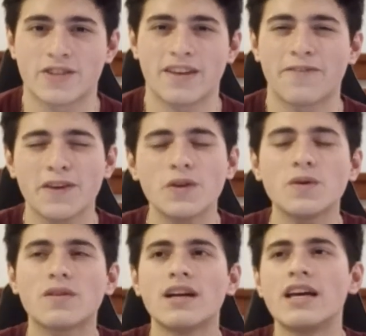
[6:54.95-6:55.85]

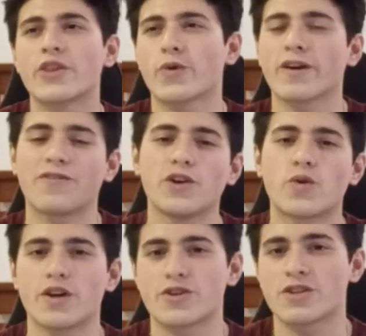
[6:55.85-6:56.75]
There were a
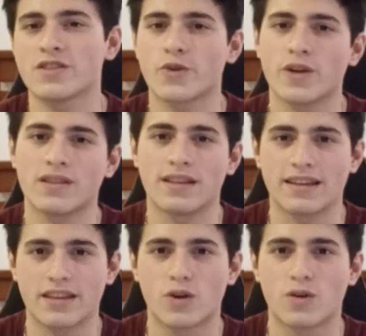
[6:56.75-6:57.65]
few questions during
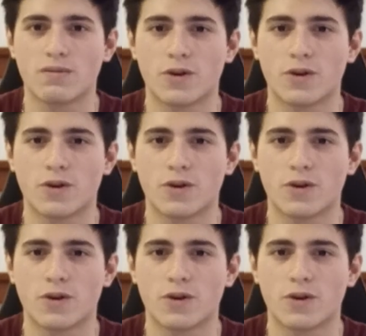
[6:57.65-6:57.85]
the